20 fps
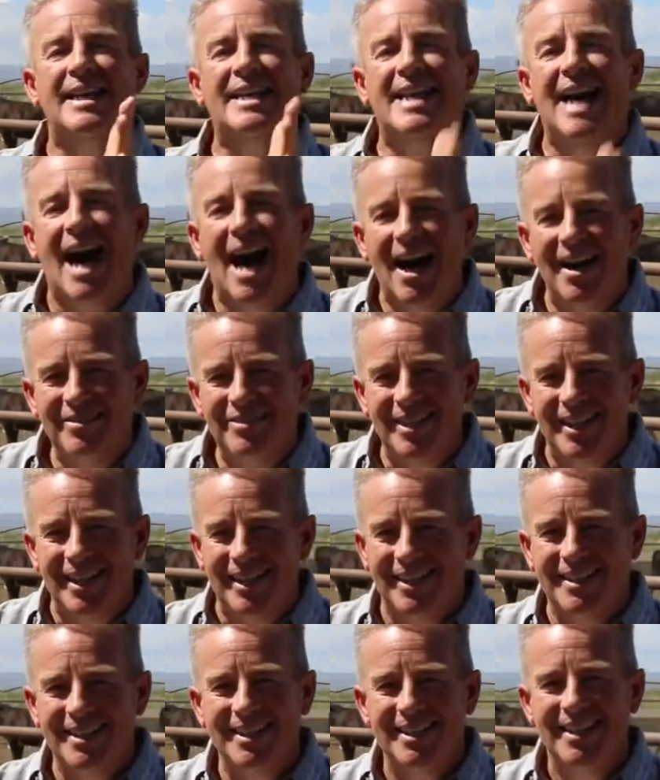
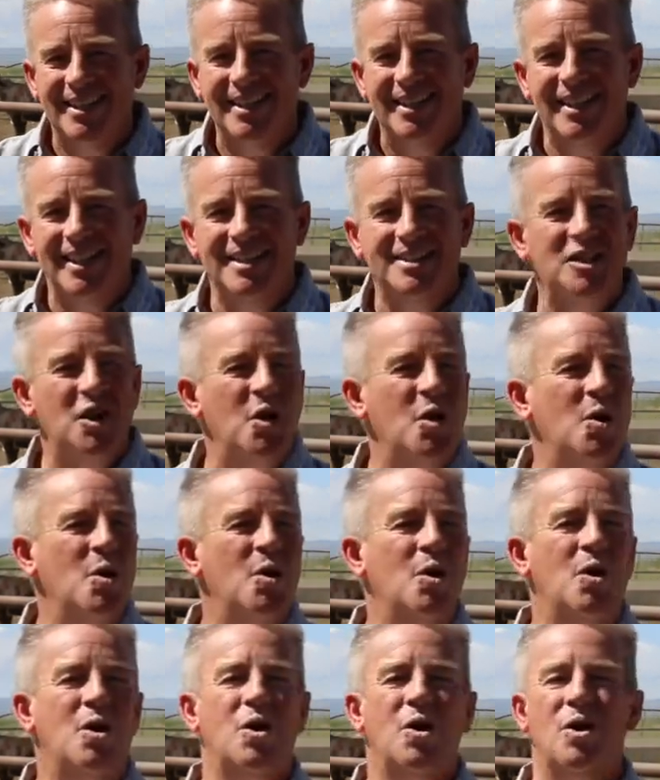Covenant is a
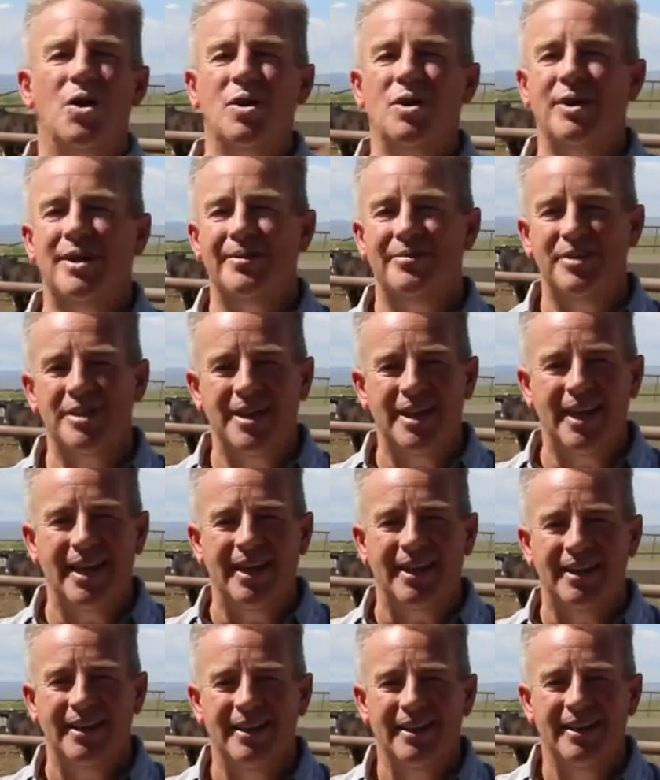whole different thing.